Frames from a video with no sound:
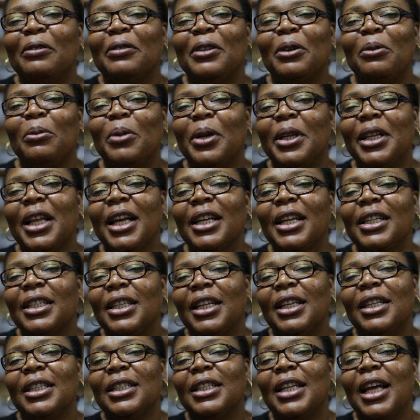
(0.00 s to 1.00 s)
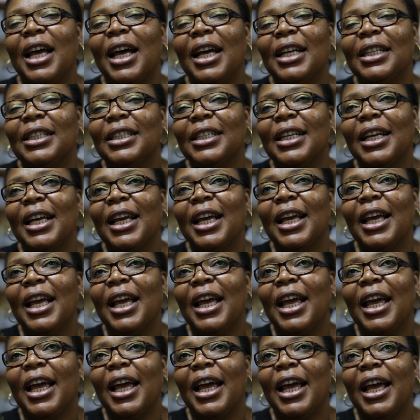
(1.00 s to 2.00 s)
the weaknesses that
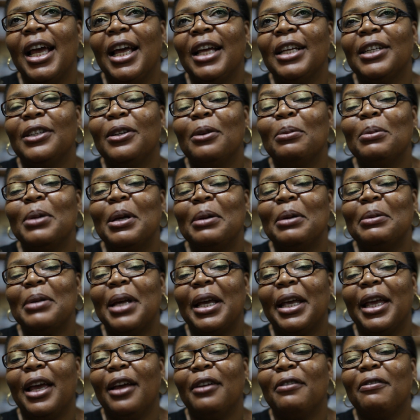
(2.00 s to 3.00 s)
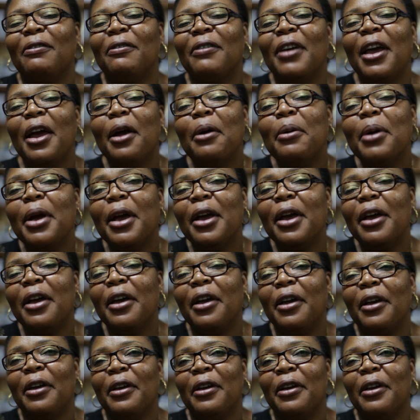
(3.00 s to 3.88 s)
sometimes I get very,